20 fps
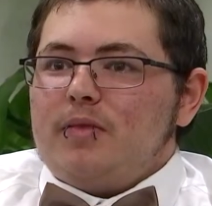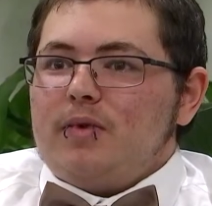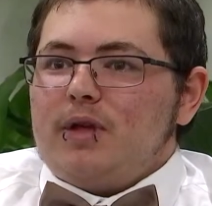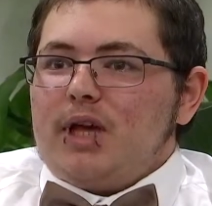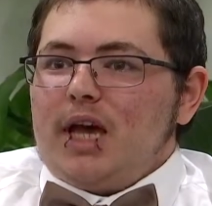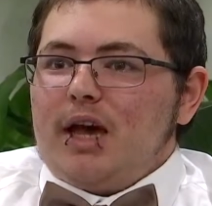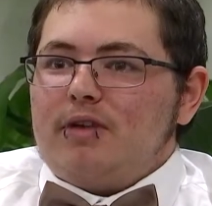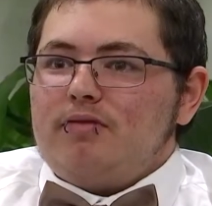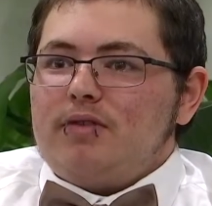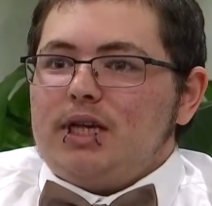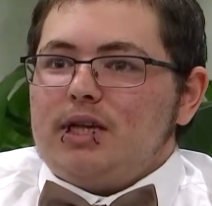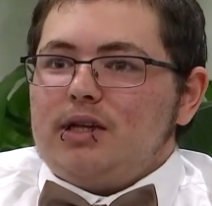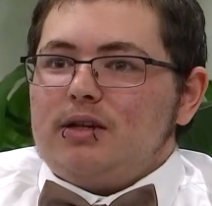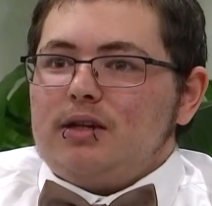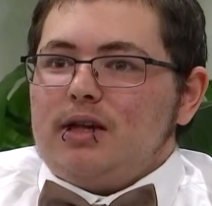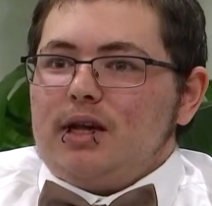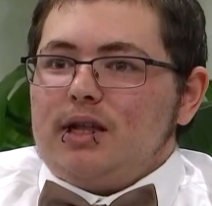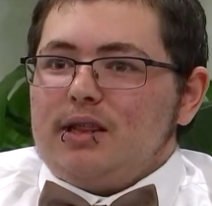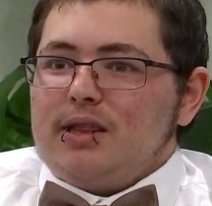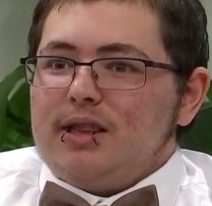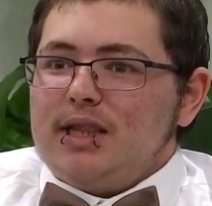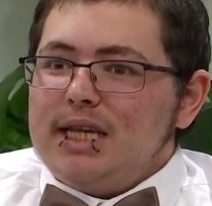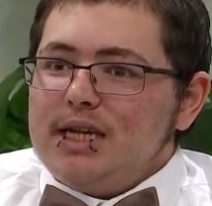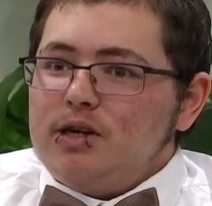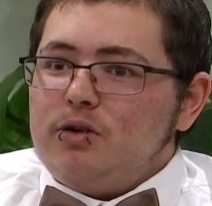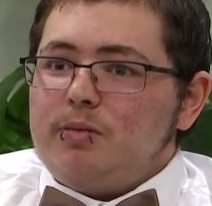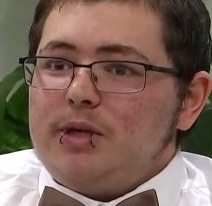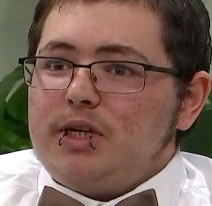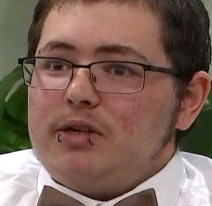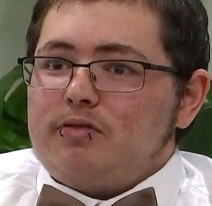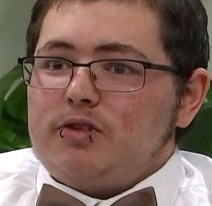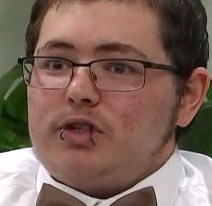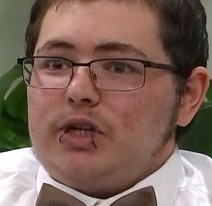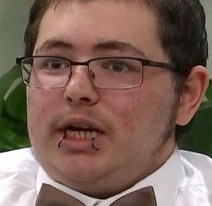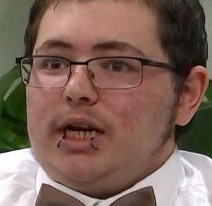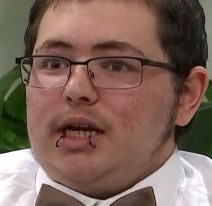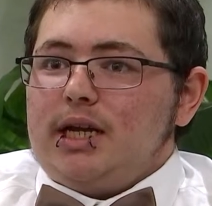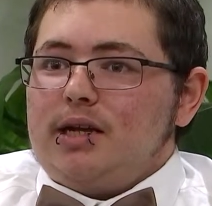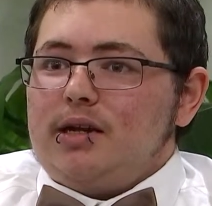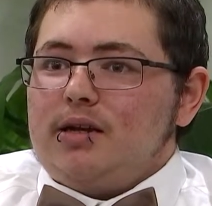Having a little bit of
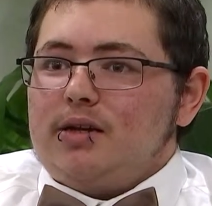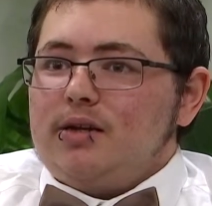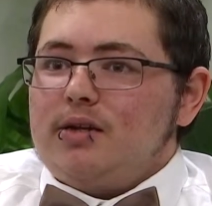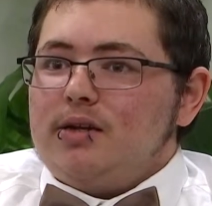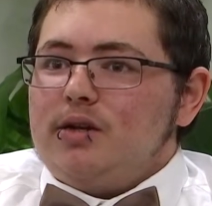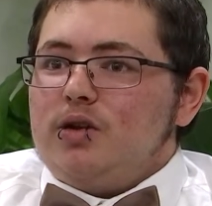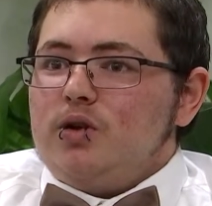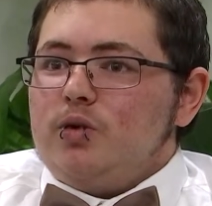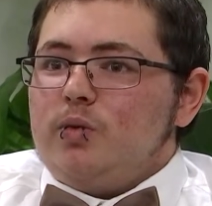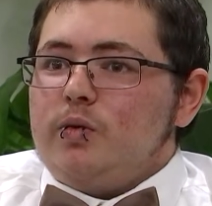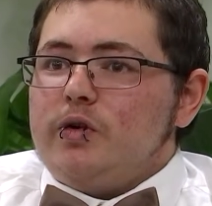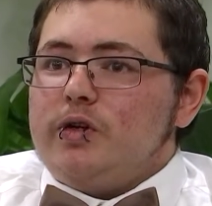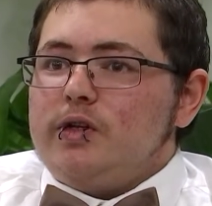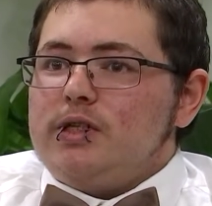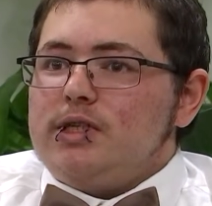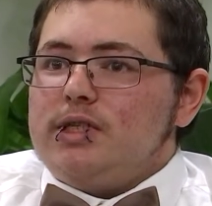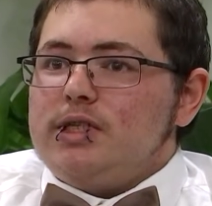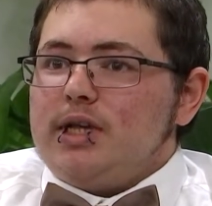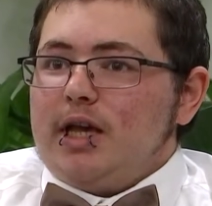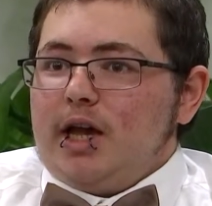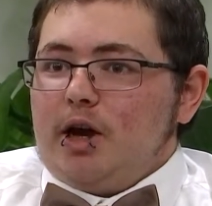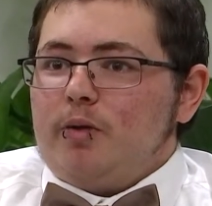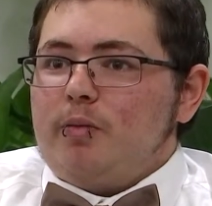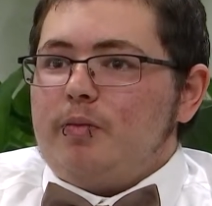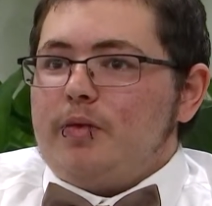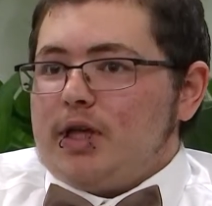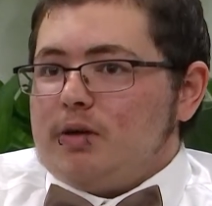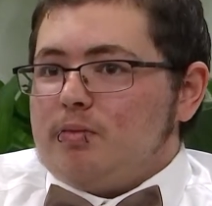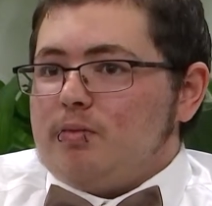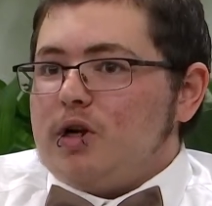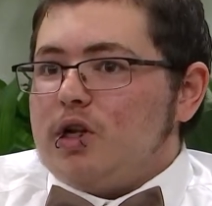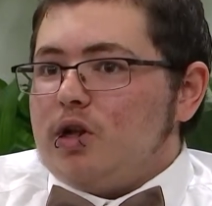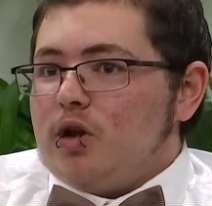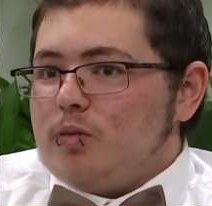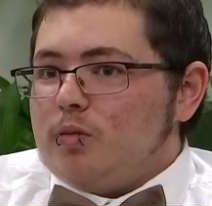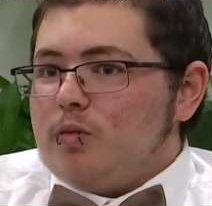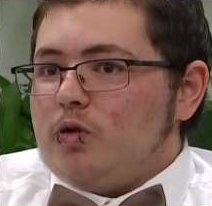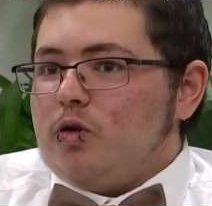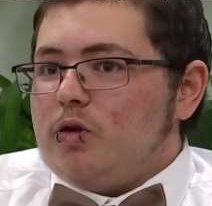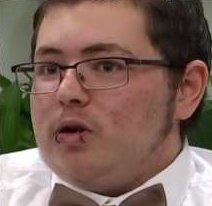training would help them a
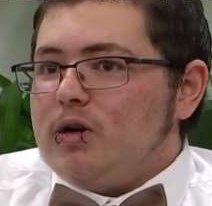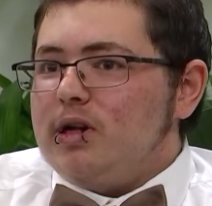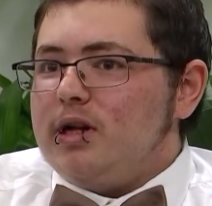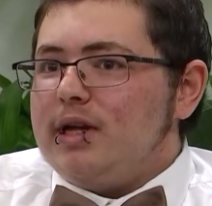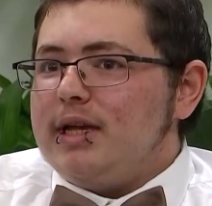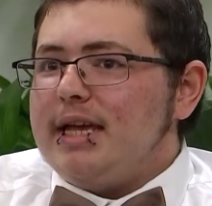lot more,